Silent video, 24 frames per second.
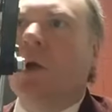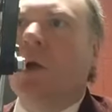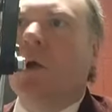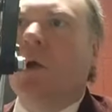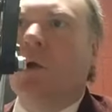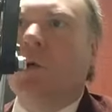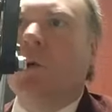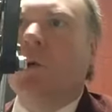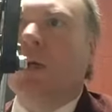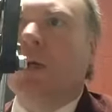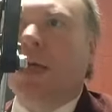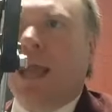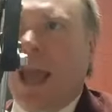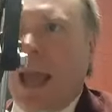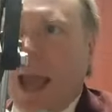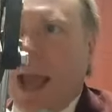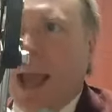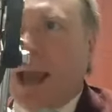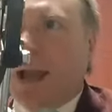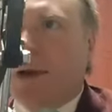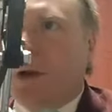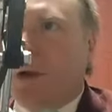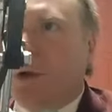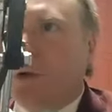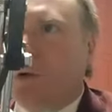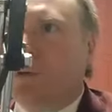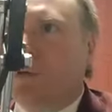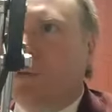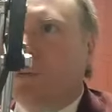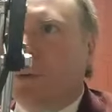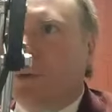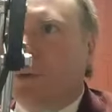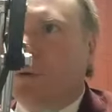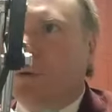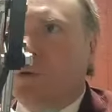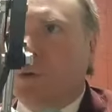who cares
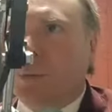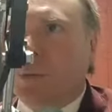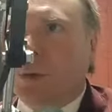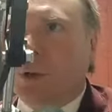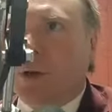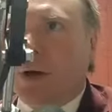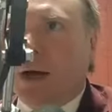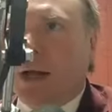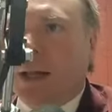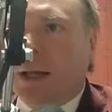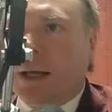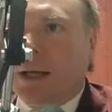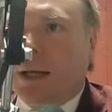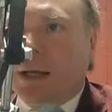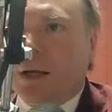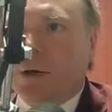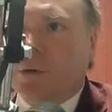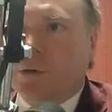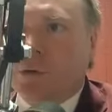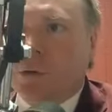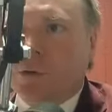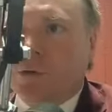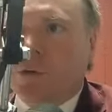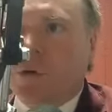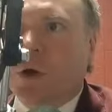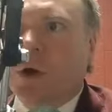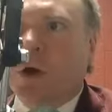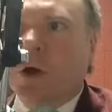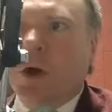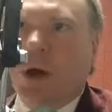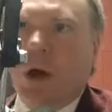when similar allegations